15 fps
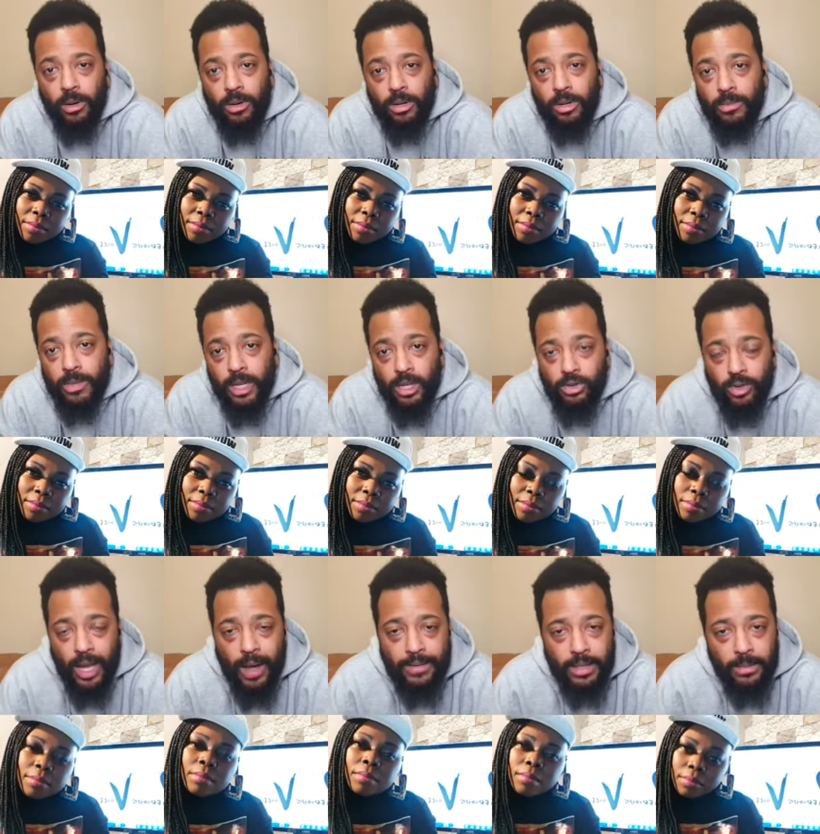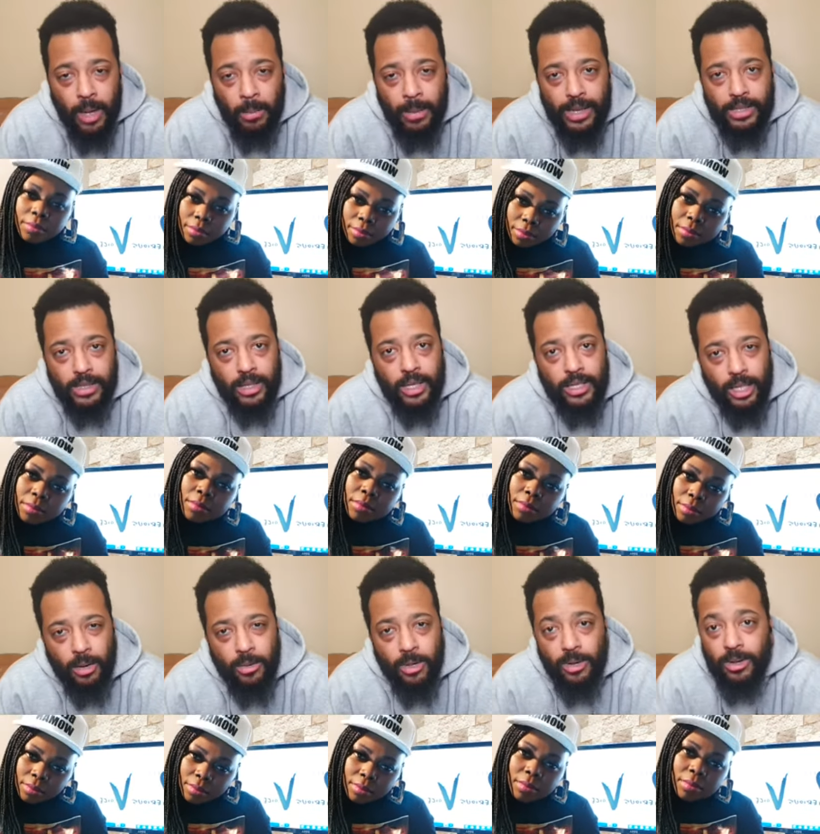Speaker 1: going on because you have some amazing things
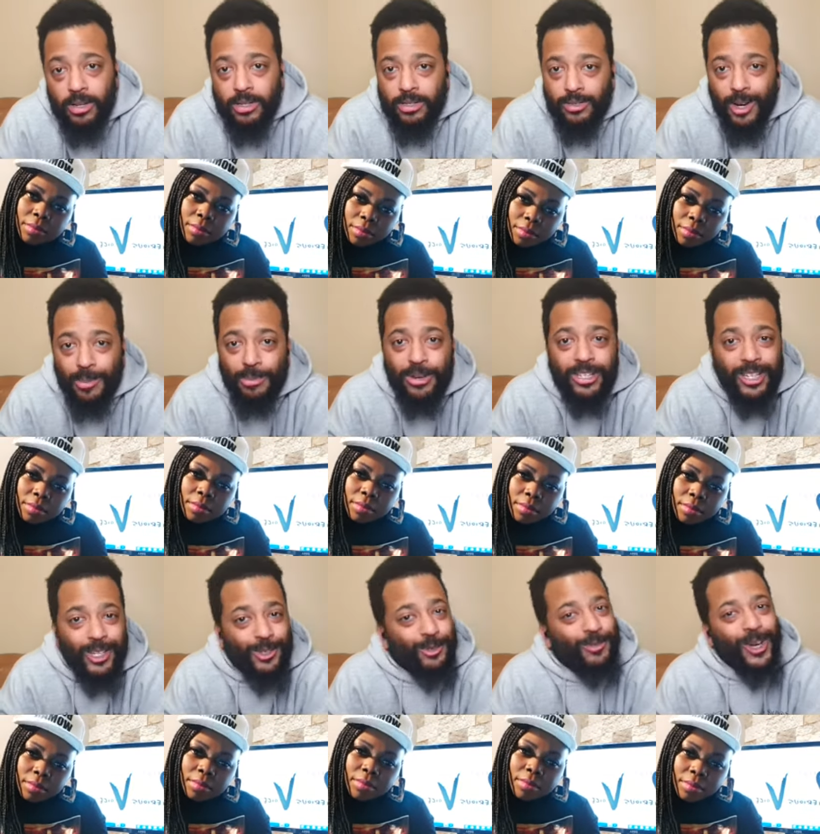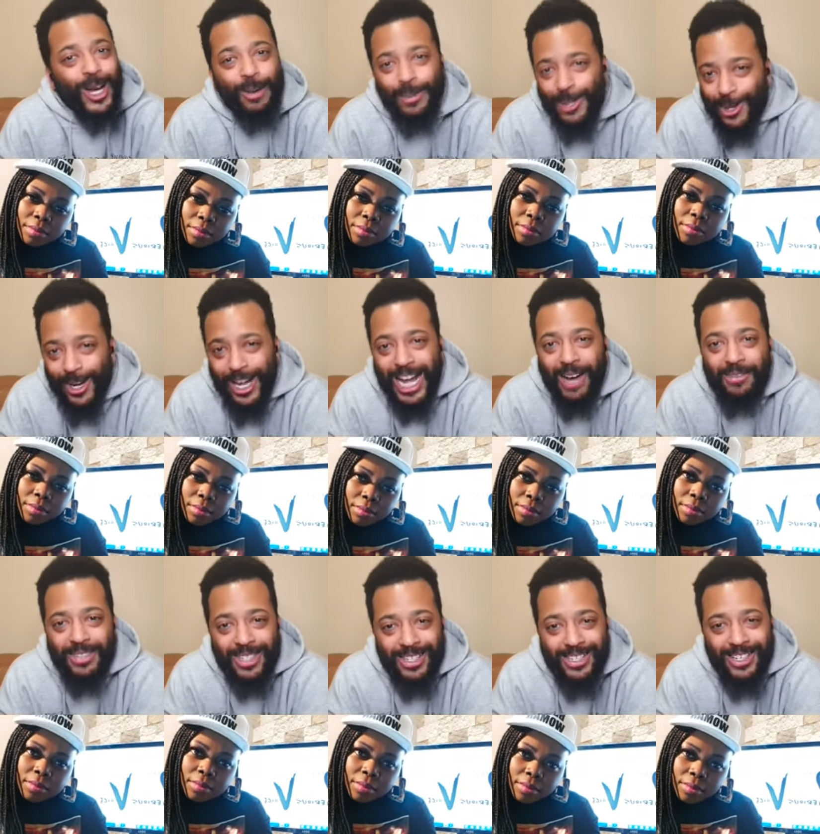going on. So I appreciate you for coming on
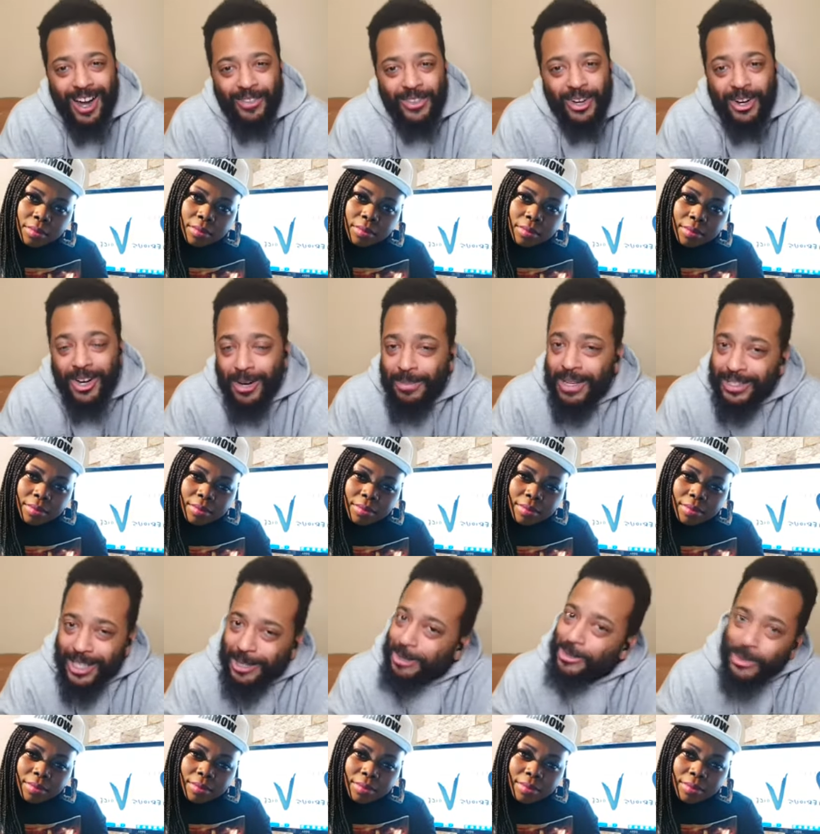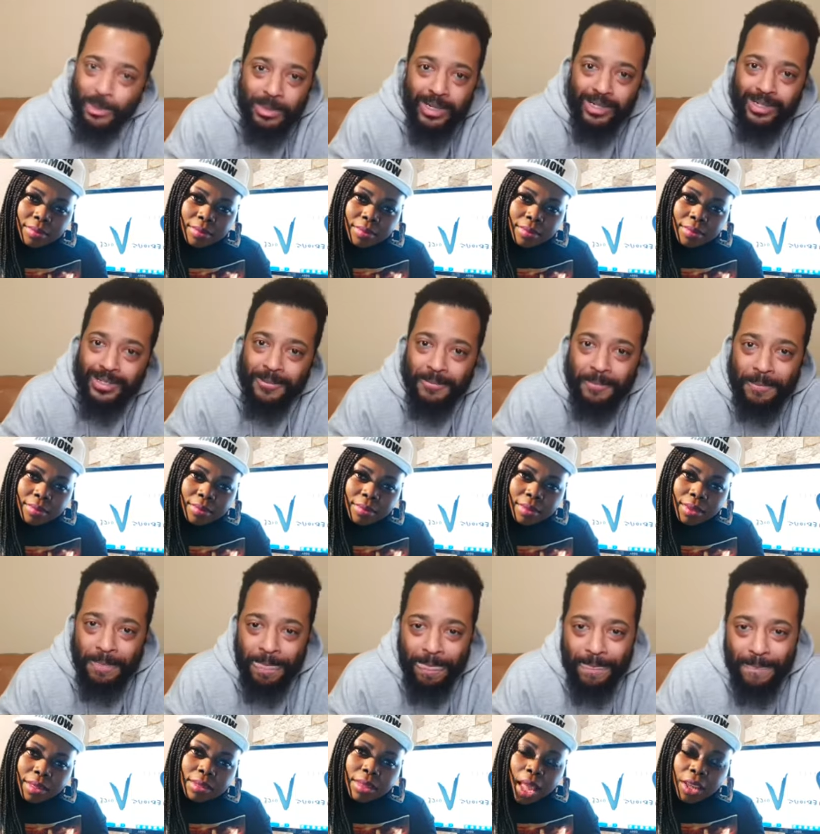Conversation of the Heart, man. Thank you so much.
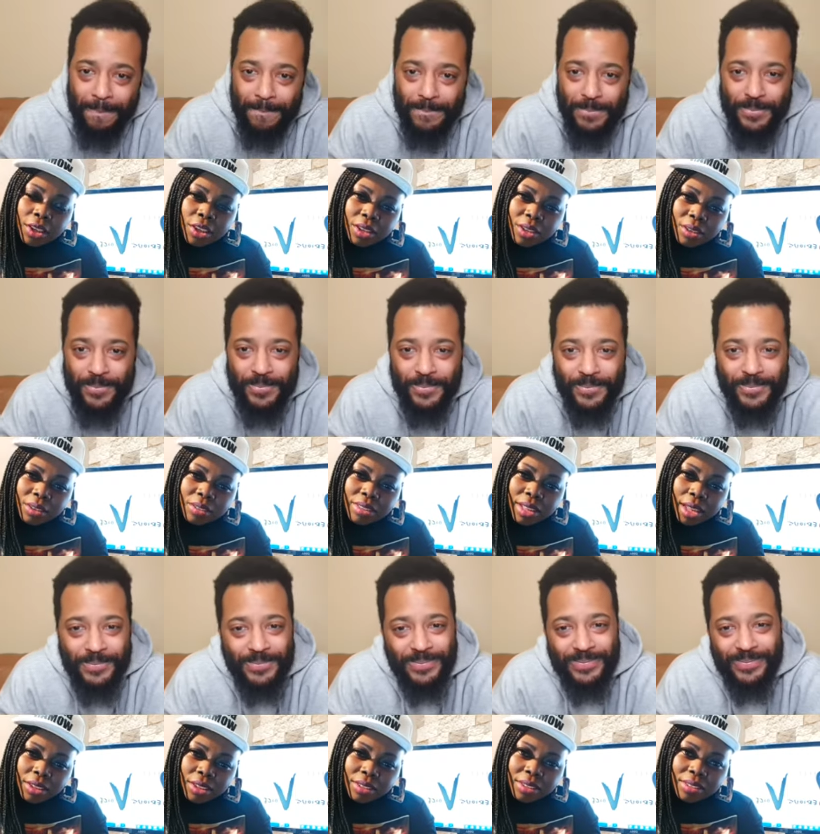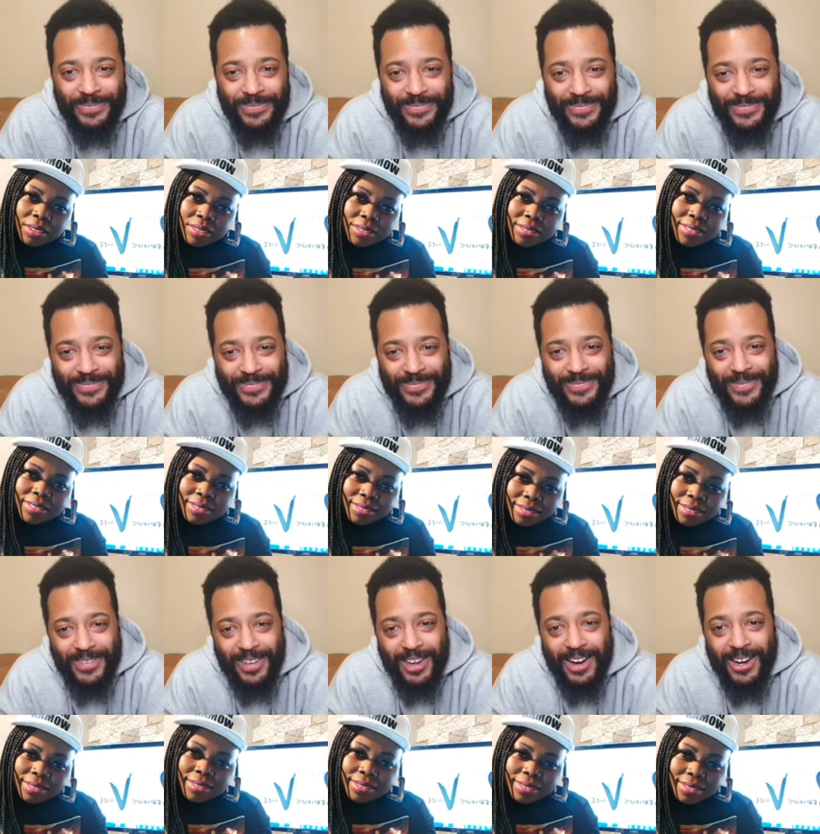
Speaker 2: Thank you. Thank you.
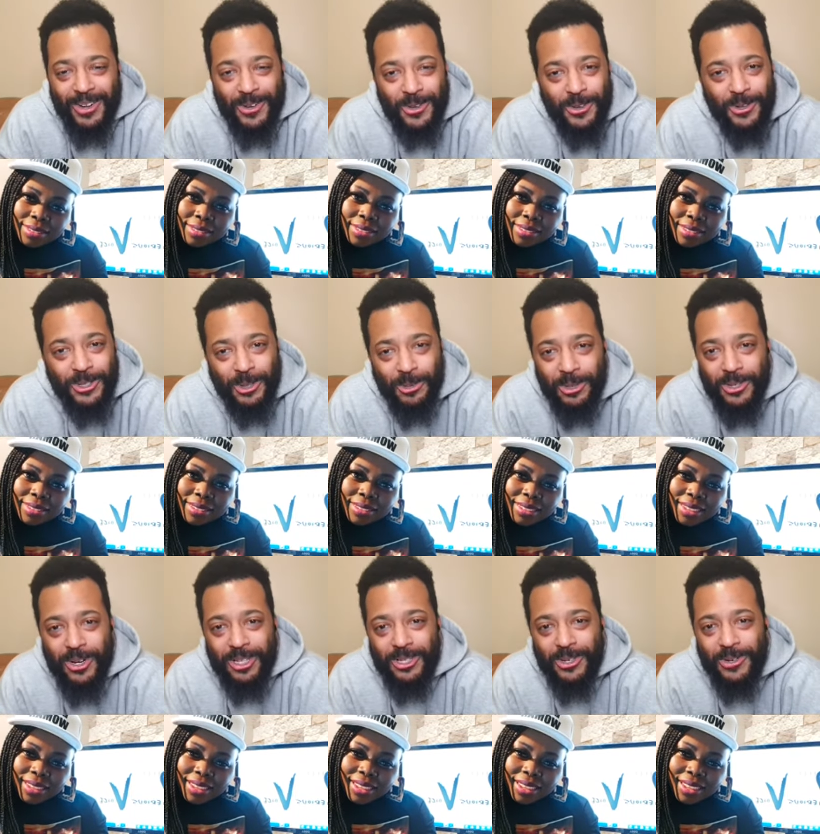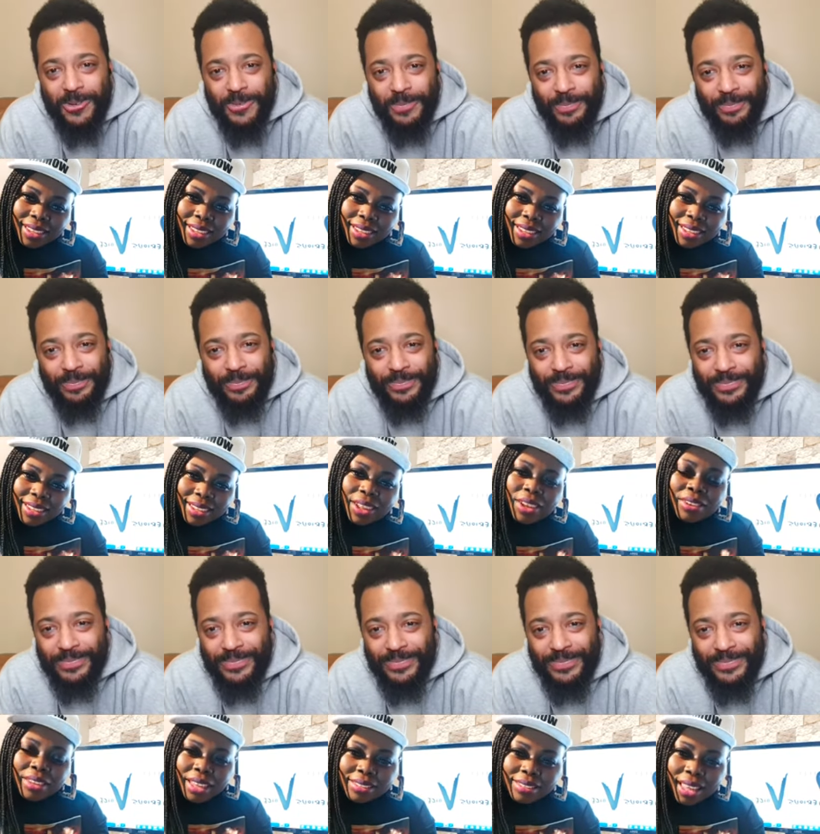
Speaker 1: All right, cool. So we'll talk soon.
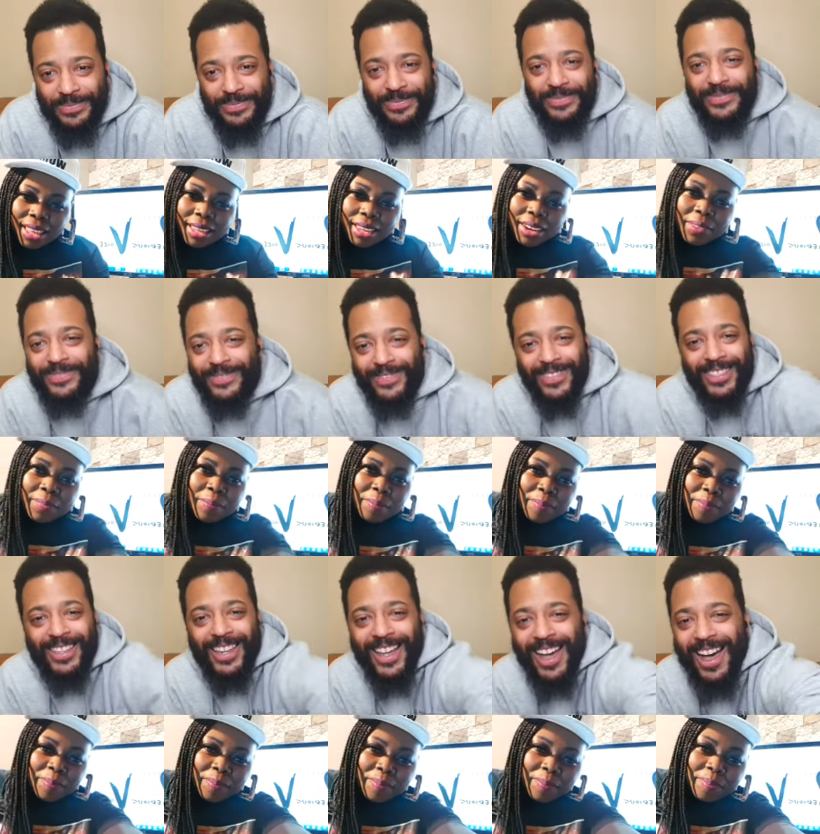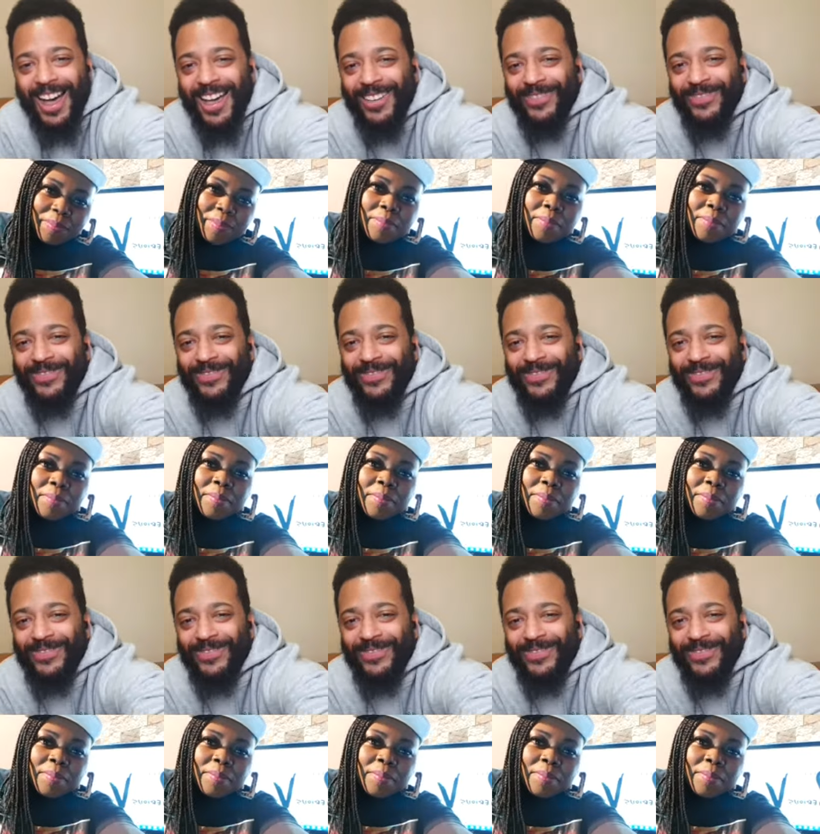
Speaker 2: Okay, take care.
Speaker 1: All right.